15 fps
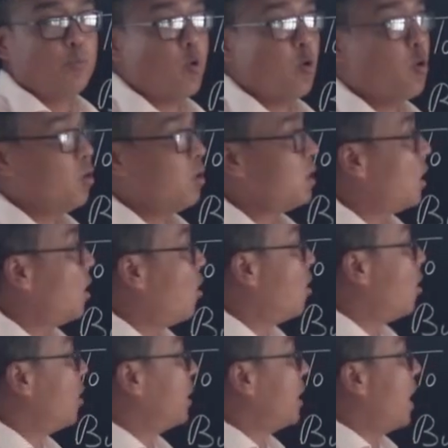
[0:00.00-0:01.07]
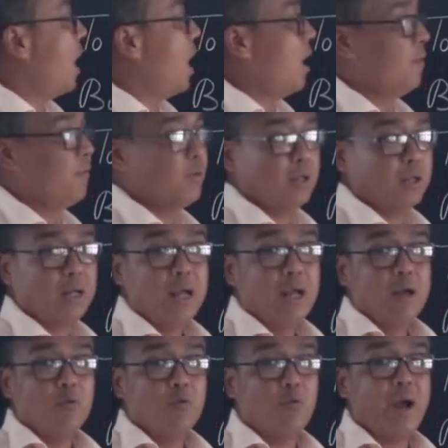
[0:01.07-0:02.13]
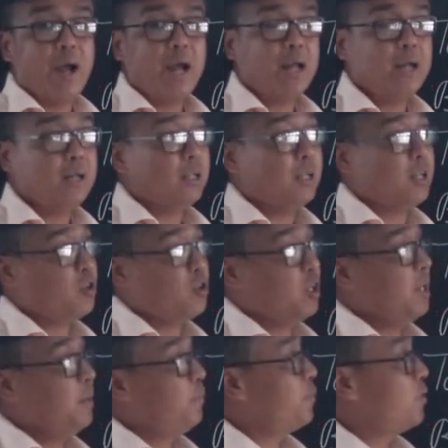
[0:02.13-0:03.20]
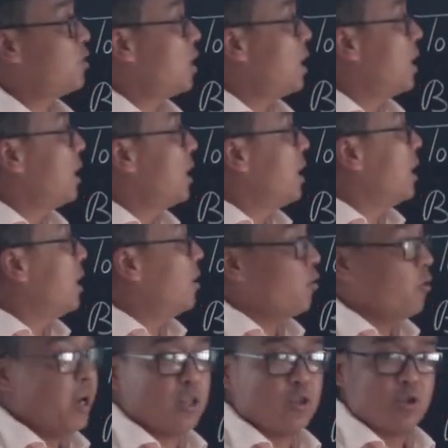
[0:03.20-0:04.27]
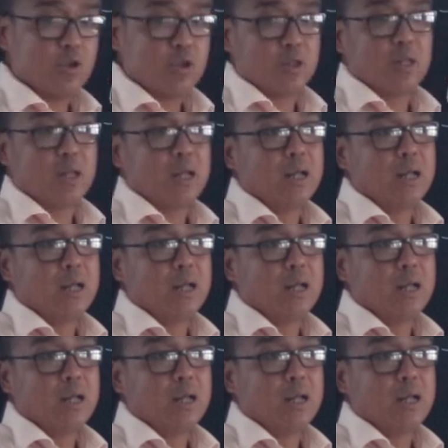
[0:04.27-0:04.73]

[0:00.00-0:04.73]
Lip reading: port or the harbor where the ships rest